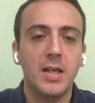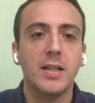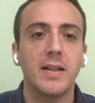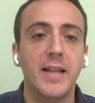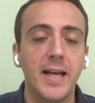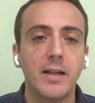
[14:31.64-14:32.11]

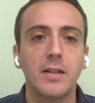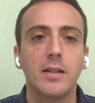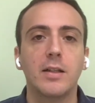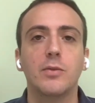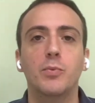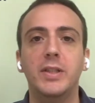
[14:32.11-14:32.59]

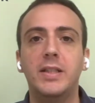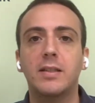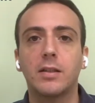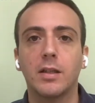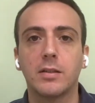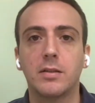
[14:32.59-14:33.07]
Then we
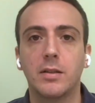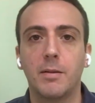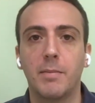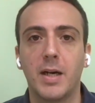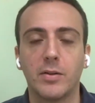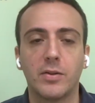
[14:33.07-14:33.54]
discussed
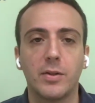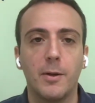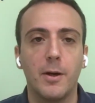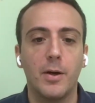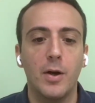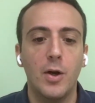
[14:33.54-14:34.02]
about
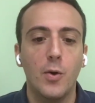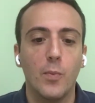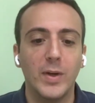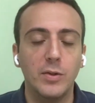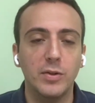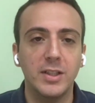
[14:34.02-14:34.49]

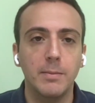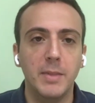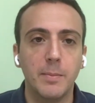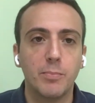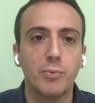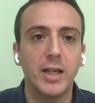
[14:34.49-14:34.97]
what does it
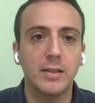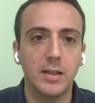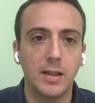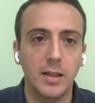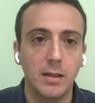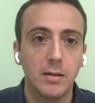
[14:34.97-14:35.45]
mean
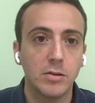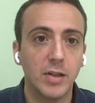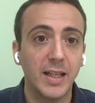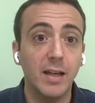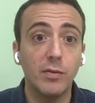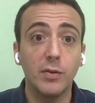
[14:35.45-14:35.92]
practically. So I
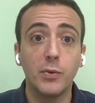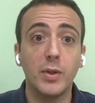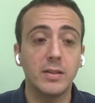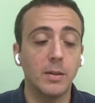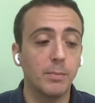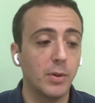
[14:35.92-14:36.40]
gave a few
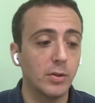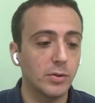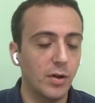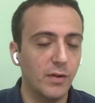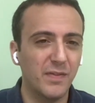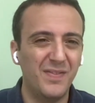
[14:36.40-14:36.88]
examples
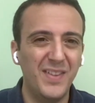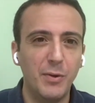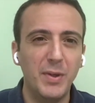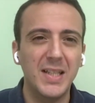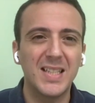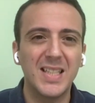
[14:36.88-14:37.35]
of
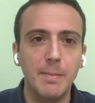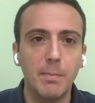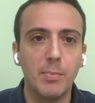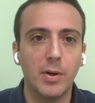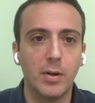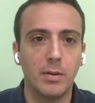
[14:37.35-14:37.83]
very
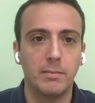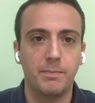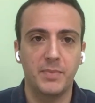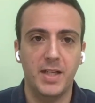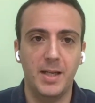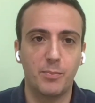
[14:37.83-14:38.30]
simple
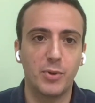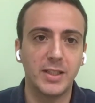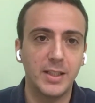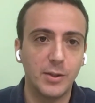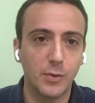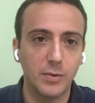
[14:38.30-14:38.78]
and
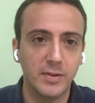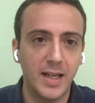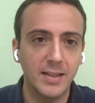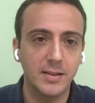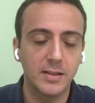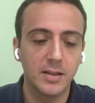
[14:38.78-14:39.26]
practical
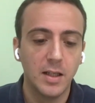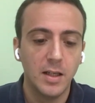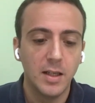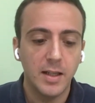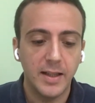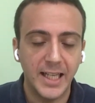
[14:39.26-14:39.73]
tasks
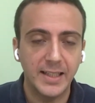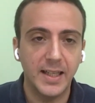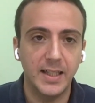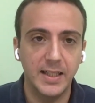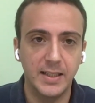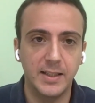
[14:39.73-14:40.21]
that
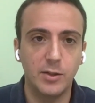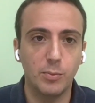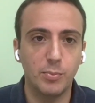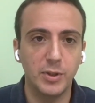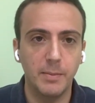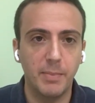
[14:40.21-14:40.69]
are easy to
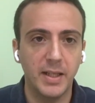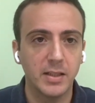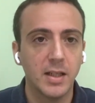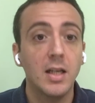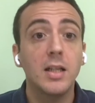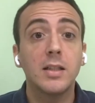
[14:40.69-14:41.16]
put in place.
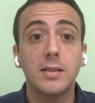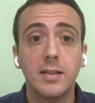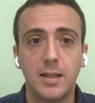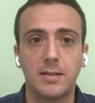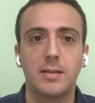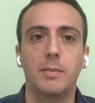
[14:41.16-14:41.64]

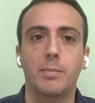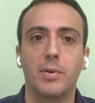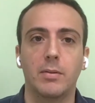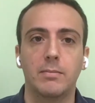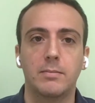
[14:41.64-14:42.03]
Start simple.